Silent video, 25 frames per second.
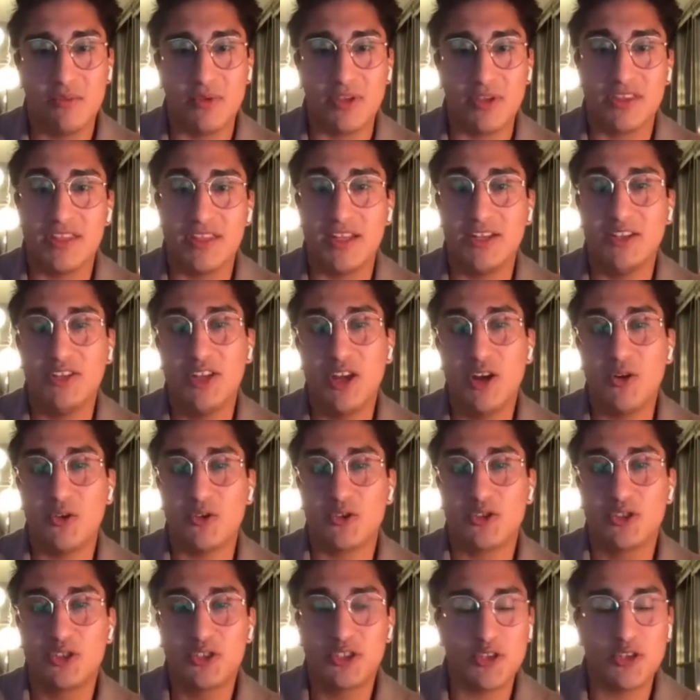Within
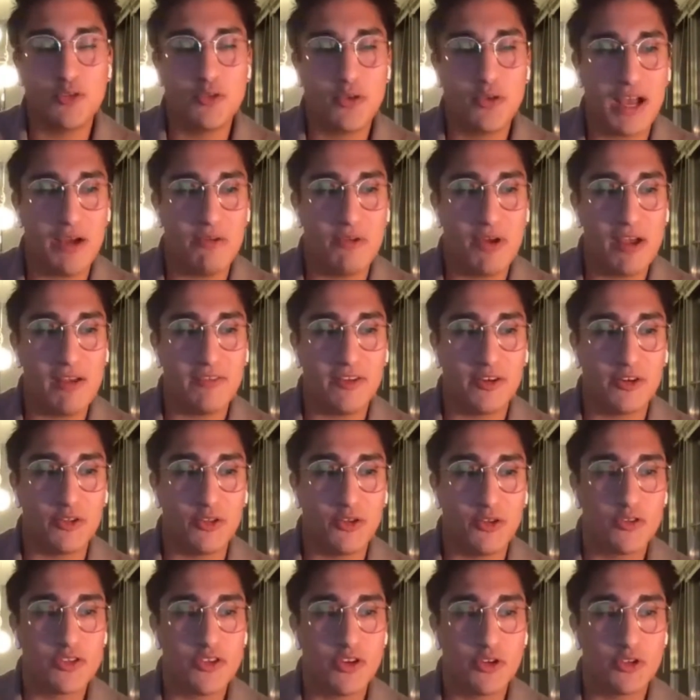those two, however,
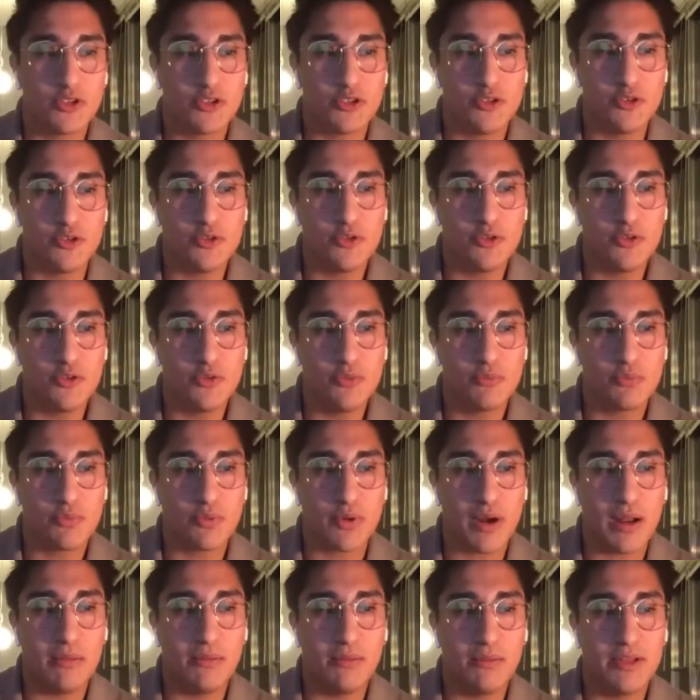those are
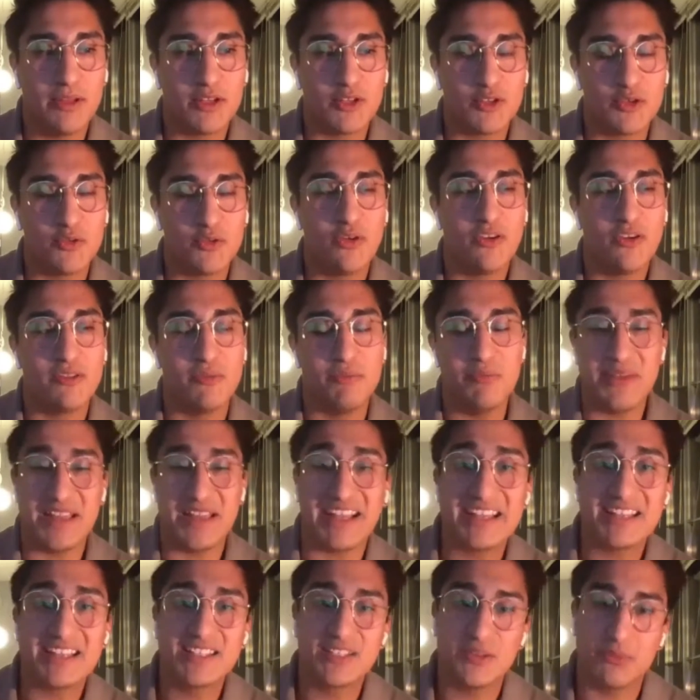probably two of the
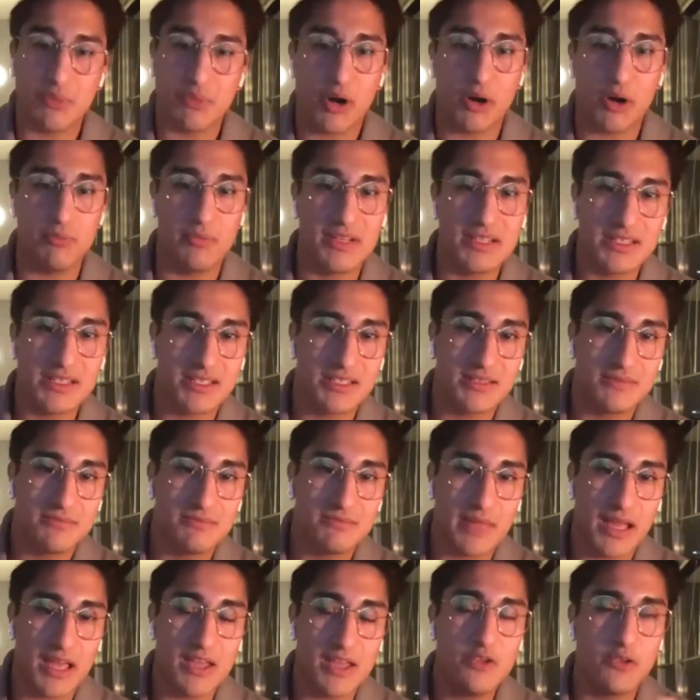biggest departments
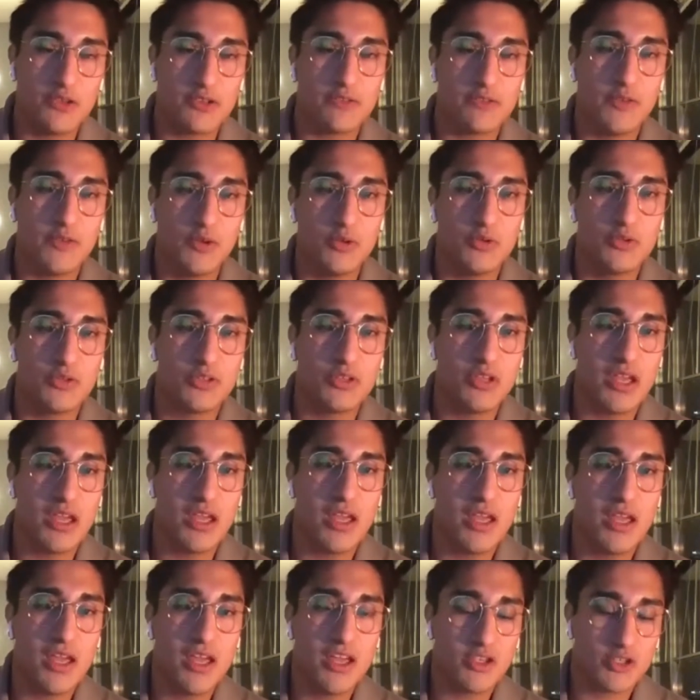at US Foods.
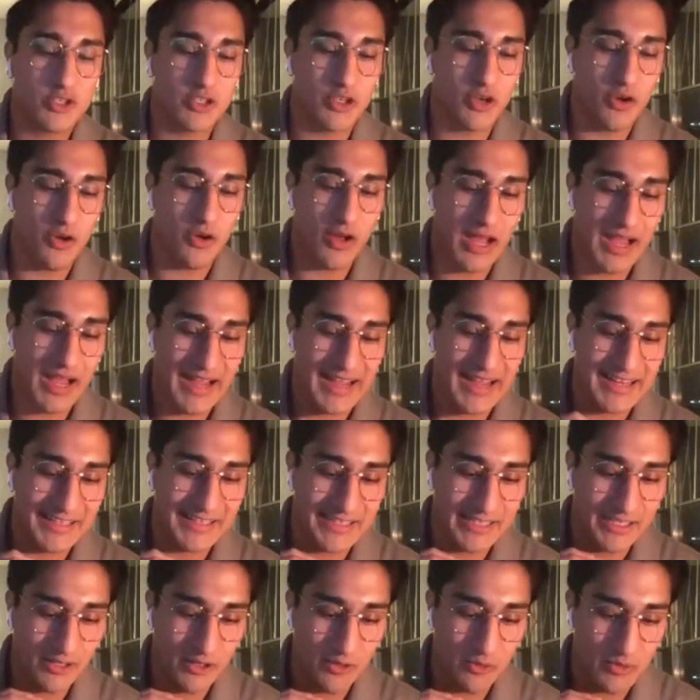So I
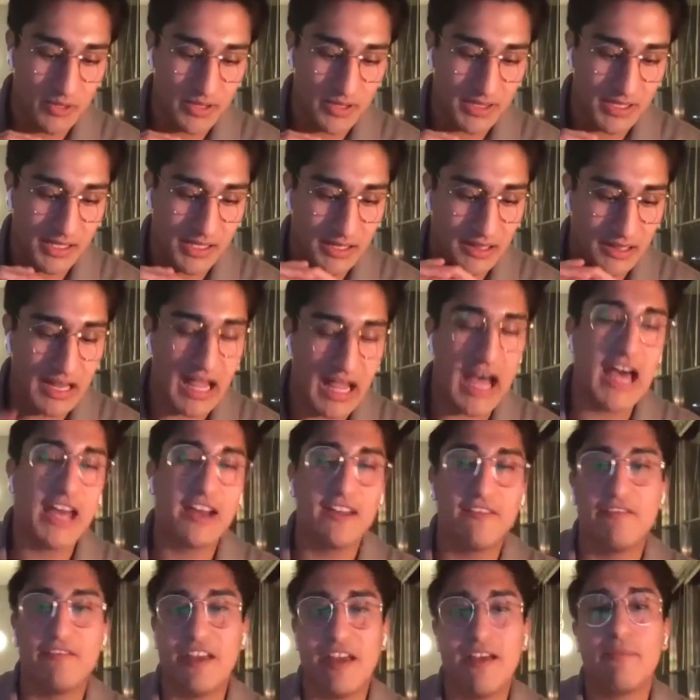deal with a
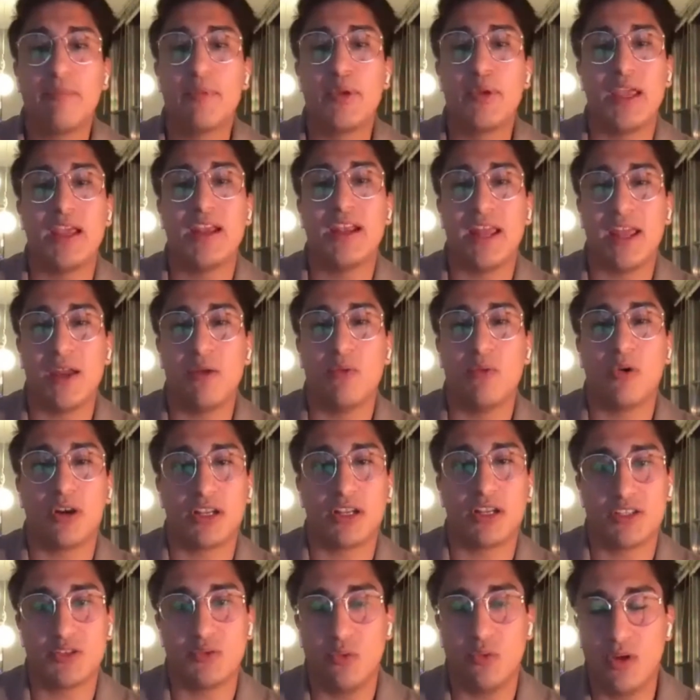lot of FP&A
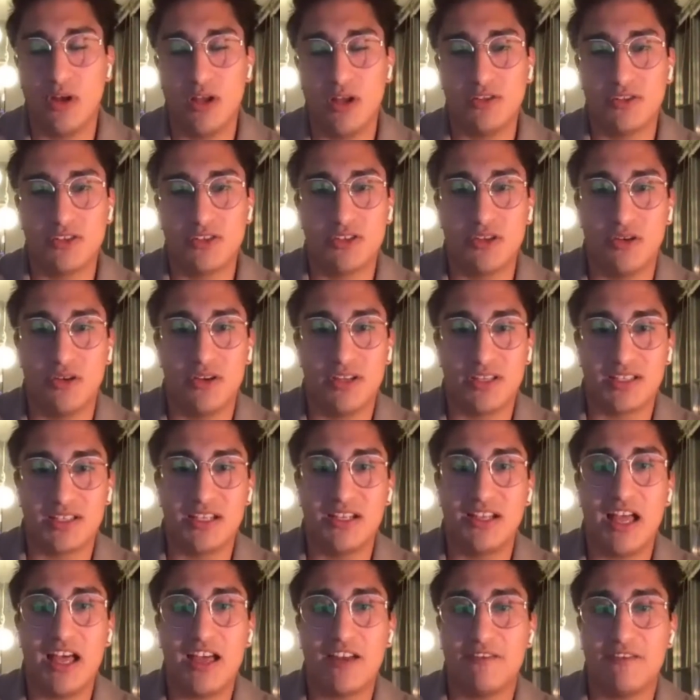work as well. So it's
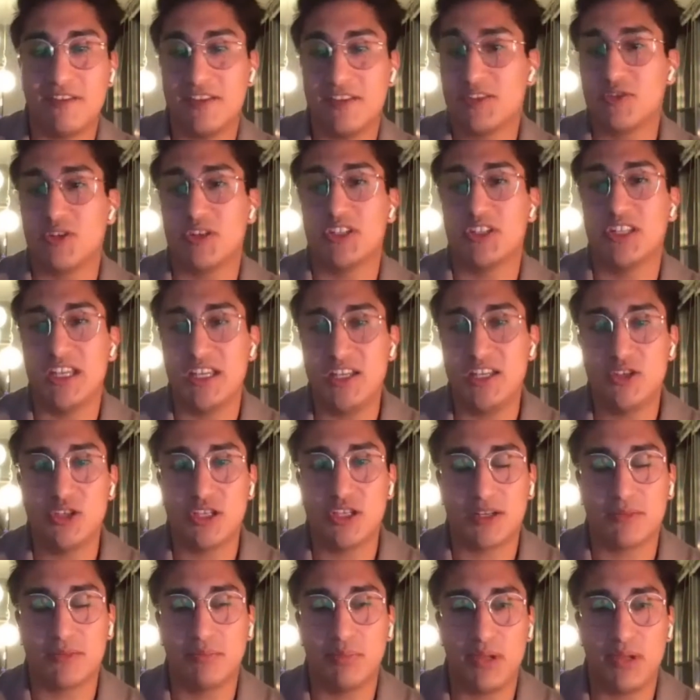a lot of a
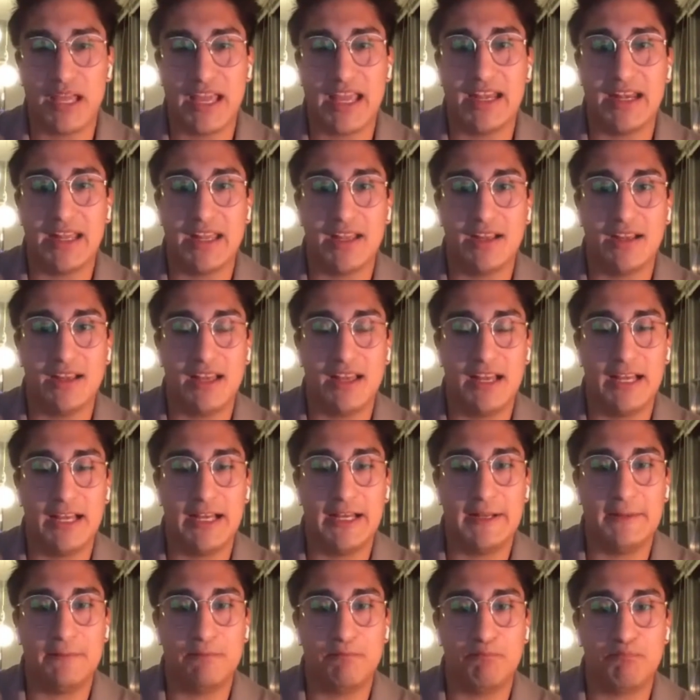strategic planning
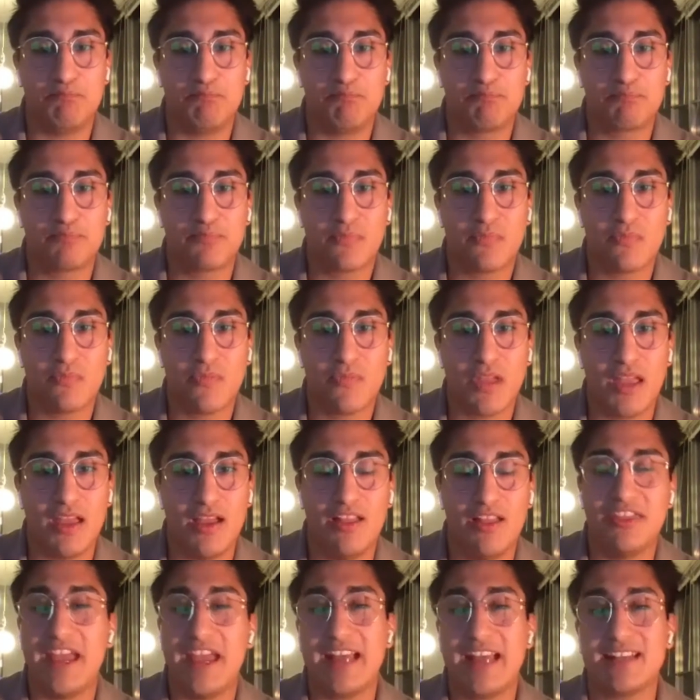
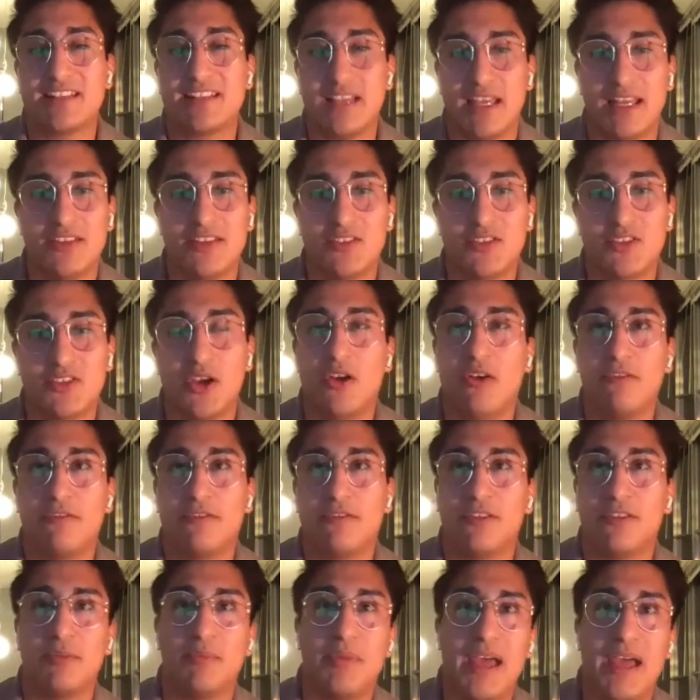in that sense. So
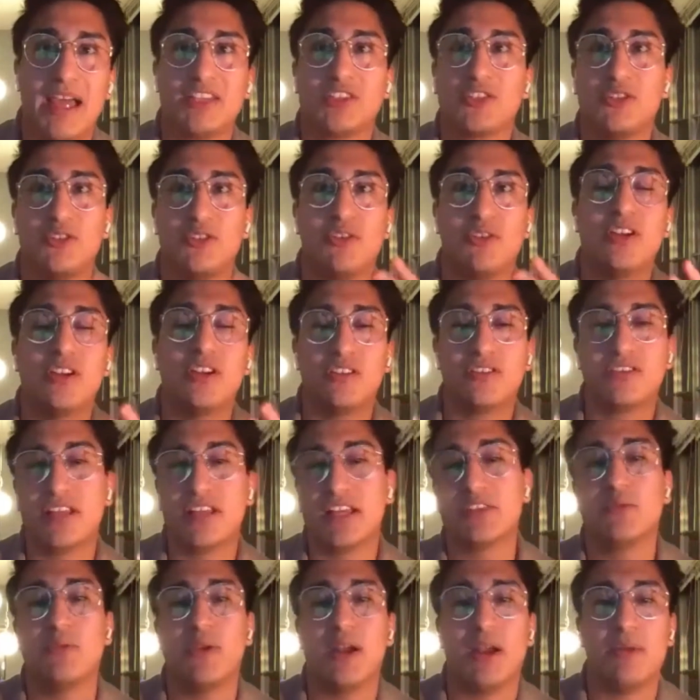for the past 2 years,
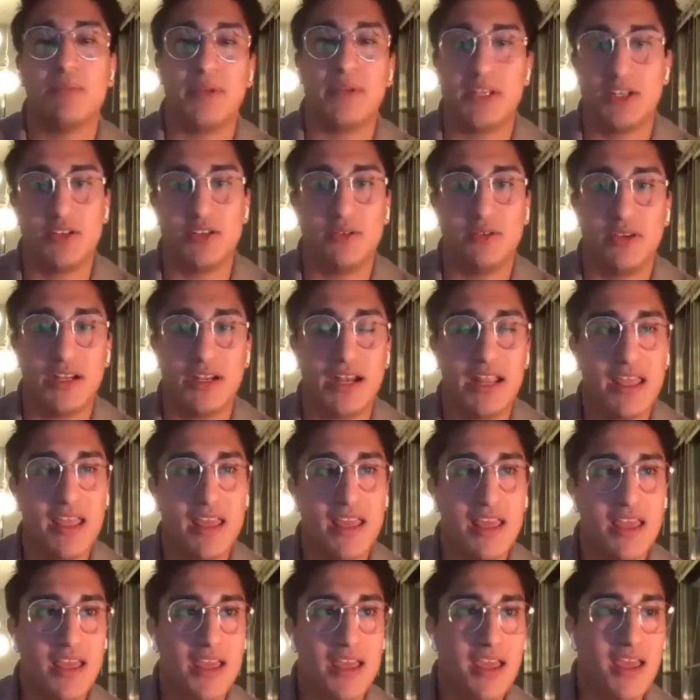that's what I've been doing.
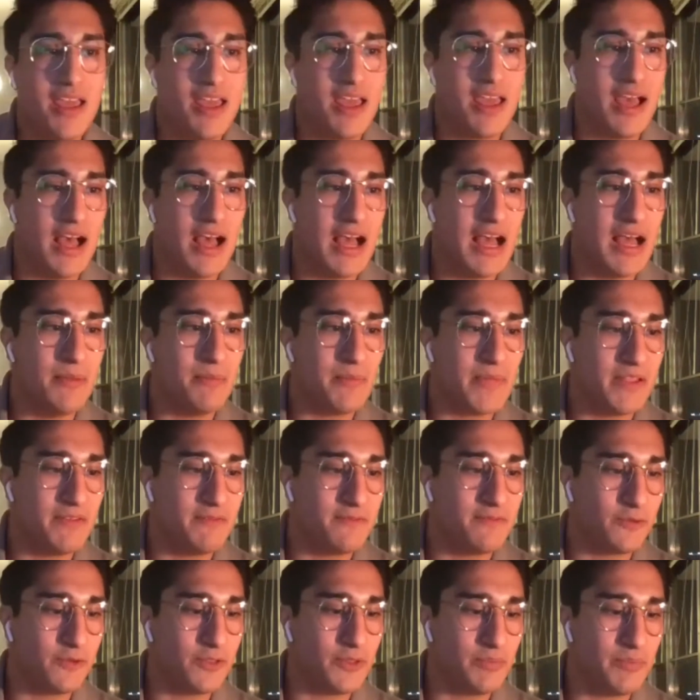
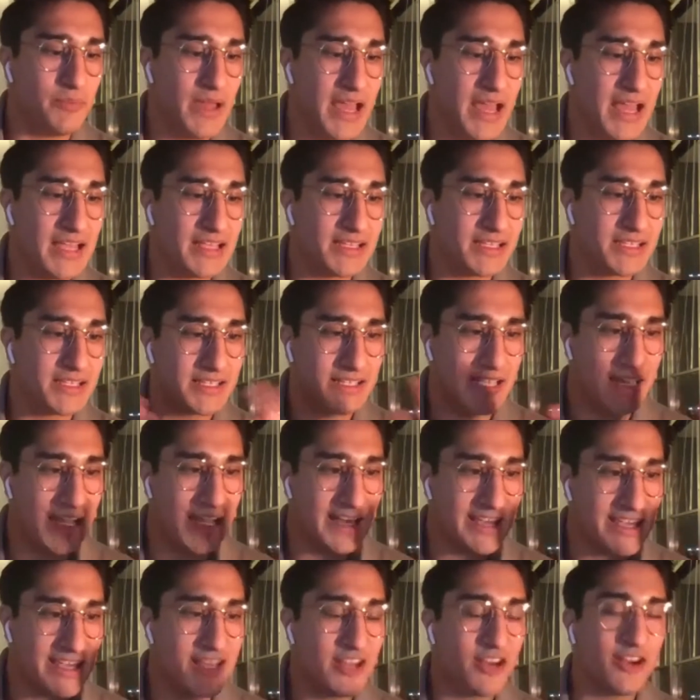And for the past
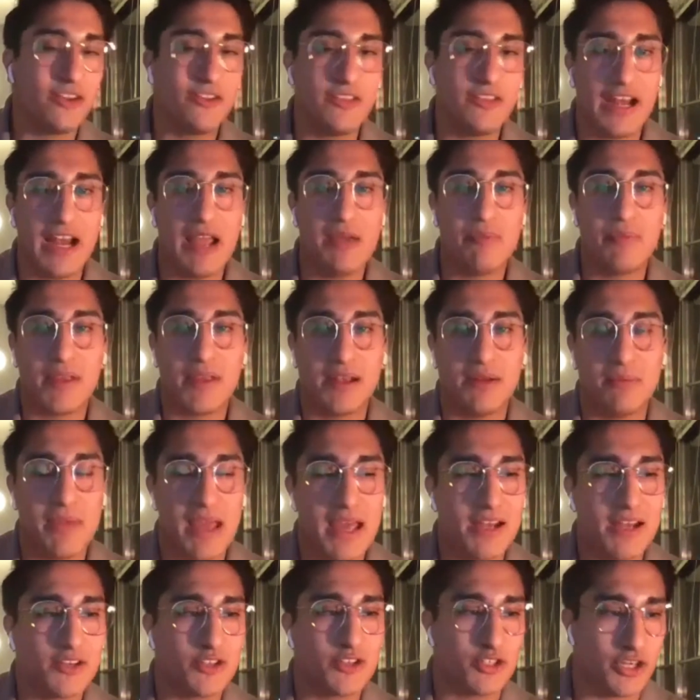year that I've been a
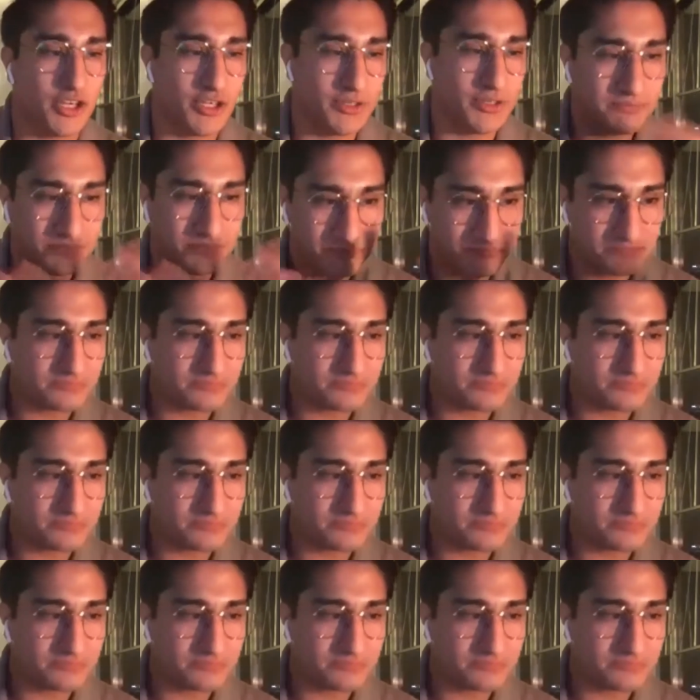manager,